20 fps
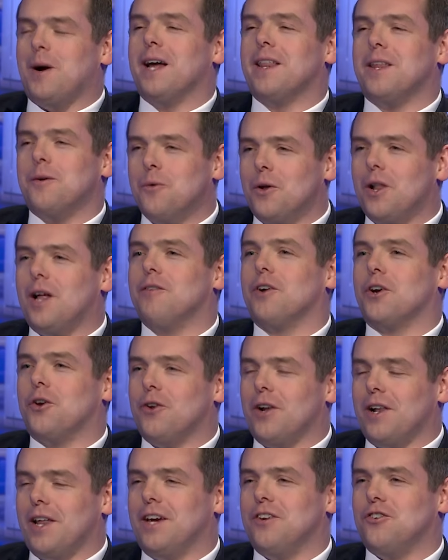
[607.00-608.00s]
but I think we'll have a
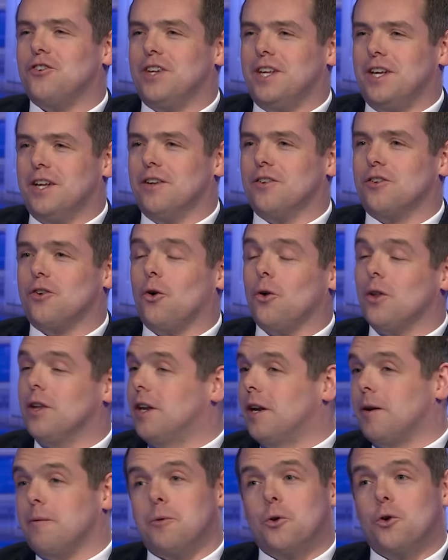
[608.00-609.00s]
good election here in
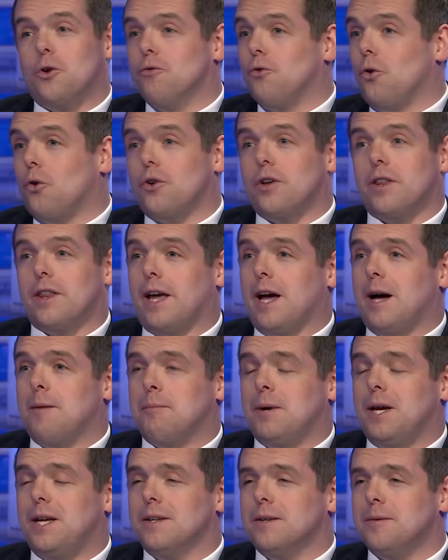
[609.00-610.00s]
Scotland and I'm looking forward to the
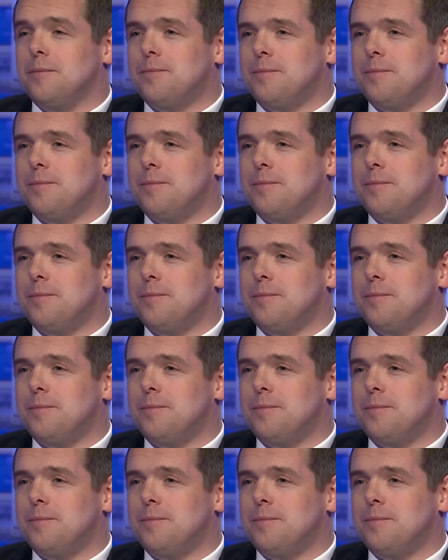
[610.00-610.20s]
campaign.